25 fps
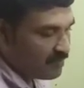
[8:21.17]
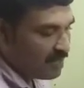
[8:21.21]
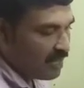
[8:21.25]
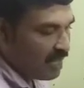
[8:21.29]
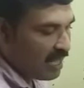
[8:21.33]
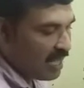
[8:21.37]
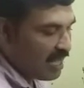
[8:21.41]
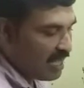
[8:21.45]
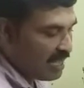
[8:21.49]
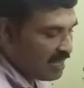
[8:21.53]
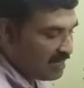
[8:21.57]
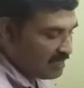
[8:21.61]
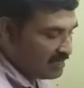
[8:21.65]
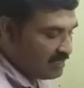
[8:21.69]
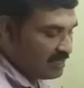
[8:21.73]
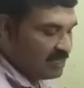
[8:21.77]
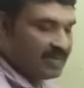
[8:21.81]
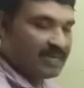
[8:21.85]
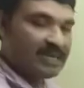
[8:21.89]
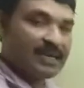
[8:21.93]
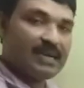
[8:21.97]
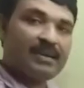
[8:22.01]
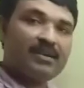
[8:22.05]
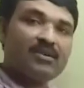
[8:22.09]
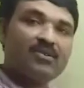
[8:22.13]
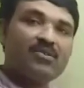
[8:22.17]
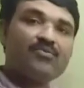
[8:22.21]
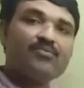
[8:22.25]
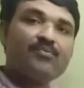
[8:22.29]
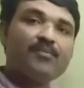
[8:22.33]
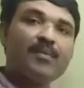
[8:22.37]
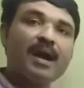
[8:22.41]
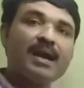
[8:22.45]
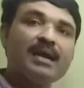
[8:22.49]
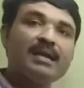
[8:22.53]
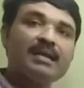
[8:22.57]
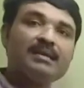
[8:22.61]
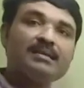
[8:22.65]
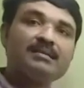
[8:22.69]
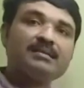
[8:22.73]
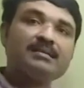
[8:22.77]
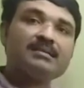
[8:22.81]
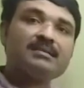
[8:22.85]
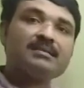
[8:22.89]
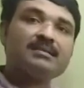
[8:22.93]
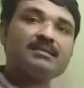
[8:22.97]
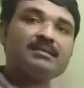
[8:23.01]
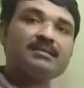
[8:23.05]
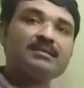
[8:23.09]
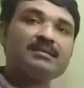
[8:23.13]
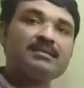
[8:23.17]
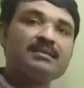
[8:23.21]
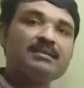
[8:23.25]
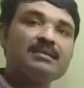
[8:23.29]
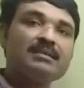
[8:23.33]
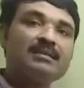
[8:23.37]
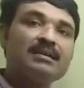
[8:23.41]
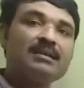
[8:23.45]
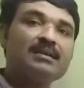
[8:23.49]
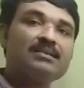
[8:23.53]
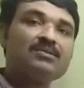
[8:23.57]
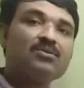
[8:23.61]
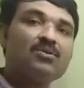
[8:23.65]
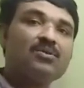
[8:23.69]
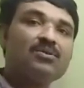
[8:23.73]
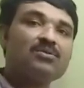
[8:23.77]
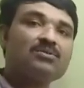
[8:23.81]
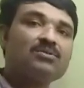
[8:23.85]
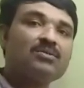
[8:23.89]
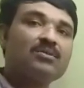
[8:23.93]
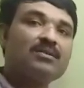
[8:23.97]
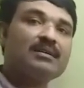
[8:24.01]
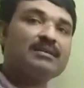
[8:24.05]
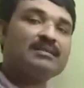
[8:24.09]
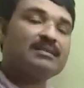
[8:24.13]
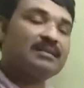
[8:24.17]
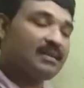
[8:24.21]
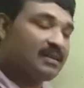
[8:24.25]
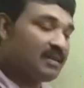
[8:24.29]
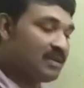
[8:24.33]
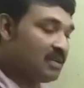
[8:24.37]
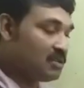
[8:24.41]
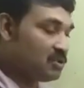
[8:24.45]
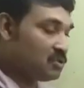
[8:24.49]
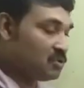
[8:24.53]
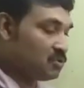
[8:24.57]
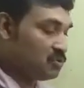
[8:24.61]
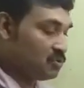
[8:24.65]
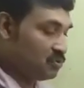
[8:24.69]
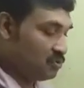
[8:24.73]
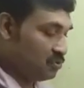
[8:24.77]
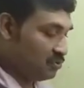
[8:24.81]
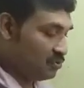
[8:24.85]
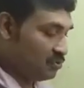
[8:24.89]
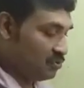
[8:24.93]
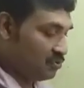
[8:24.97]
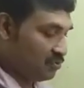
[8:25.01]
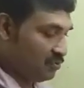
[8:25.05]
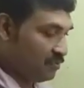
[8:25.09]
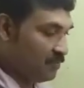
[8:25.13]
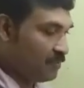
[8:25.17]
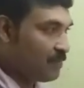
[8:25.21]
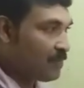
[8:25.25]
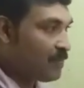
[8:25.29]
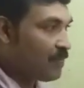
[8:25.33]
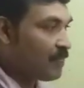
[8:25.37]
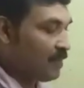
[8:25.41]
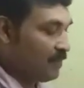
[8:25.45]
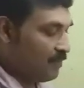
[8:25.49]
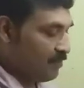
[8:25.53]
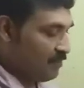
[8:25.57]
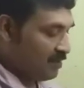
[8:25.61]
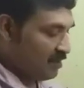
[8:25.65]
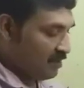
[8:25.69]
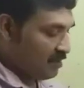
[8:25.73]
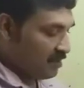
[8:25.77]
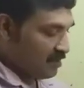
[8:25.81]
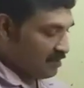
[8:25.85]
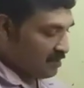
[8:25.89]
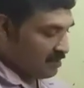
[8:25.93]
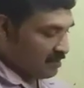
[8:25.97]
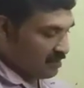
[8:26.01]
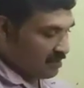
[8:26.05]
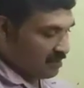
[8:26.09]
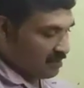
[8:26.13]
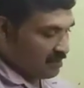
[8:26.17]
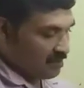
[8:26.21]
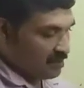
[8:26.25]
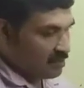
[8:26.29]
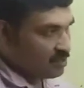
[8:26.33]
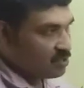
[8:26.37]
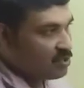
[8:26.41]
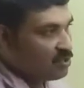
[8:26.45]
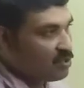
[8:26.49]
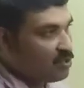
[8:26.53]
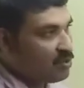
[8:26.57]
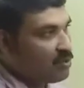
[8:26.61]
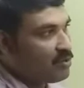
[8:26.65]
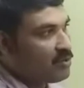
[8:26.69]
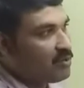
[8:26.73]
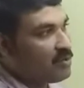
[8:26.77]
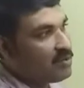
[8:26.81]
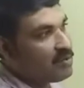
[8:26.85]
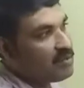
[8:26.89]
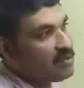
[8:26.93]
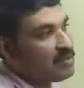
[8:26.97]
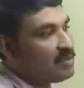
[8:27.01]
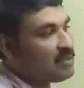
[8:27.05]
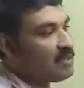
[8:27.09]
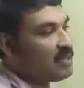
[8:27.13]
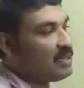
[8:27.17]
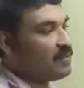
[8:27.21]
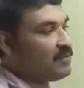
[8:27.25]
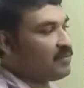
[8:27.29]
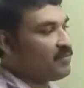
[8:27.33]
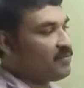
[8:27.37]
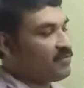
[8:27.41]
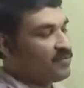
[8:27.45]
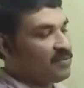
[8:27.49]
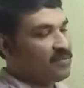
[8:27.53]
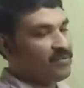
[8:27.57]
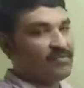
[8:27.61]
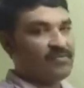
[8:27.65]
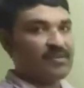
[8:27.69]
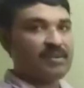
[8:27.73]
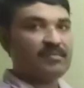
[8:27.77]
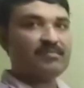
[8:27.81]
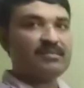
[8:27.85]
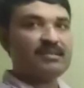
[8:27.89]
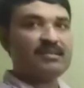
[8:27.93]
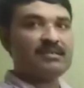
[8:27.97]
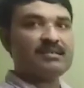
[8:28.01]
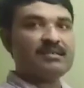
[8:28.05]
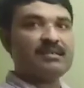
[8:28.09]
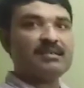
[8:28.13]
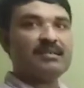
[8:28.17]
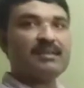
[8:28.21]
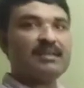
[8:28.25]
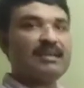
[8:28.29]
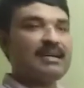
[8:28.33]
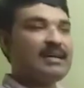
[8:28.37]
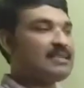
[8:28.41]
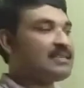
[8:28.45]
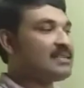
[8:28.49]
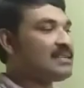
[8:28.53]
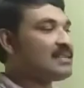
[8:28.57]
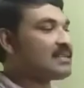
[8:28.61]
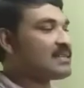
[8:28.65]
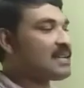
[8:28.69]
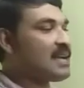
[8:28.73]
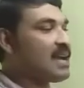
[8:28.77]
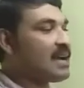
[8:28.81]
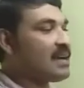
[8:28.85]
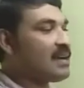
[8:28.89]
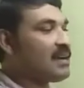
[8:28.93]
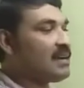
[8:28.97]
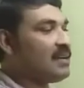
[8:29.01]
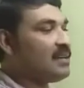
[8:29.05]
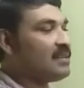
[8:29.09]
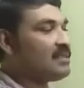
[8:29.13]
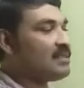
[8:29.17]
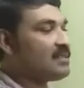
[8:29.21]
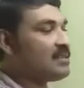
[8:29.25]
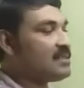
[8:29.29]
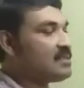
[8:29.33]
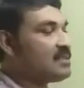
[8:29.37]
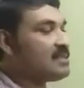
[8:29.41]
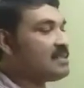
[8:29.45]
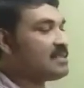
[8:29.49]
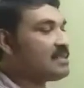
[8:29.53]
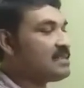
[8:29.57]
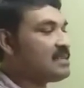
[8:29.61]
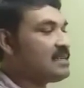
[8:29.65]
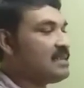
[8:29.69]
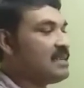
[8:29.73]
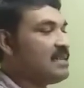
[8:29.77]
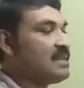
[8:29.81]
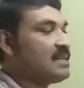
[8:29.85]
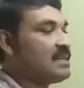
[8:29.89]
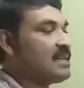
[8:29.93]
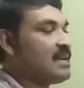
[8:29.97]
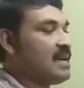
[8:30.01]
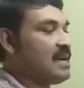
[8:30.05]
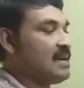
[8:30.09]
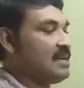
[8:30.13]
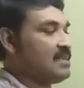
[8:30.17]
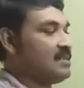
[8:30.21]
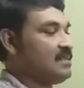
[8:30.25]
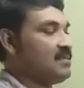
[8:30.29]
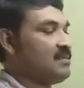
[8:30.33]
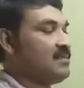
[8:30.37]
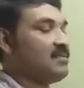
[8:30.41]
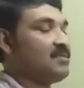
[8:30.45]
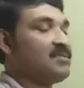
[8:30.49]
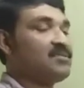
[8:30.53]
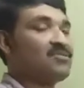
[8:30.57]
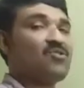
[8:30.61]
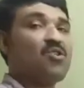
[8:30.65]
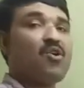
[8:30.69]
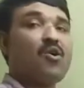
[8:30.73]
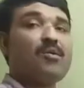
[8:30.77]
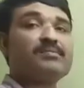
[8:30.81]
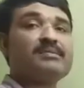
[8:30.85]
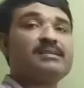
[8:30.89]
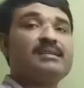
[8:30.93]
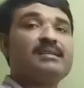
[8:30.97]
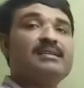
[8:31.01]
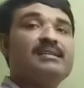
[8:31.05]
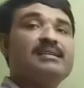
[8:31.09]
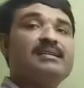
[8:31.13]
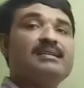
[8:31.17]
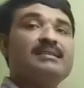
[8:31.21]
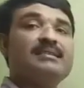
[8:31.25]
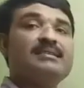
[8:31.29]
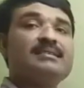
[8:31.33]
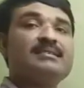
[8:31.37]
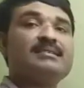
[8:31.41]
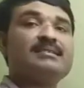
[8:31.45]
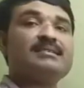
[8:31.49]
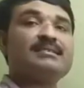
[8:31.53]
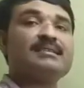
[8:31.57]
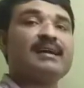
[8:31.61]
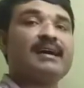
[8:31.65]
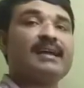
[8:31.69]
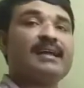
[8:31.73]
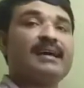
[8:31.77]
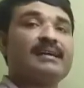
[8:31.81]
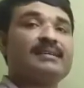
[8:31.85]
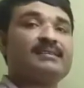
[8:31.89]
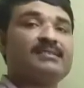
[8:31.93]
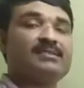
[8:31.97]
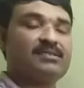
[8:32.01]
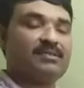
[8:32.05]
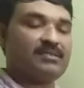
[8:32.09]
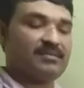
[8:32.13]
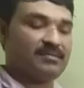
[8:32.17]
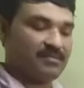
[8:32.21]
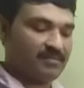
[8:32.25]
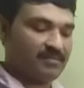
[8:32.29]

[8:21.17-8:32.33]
and secant of minus 60 is also is equal to 2. So from this the greatest angle is sec x. So option D is correct.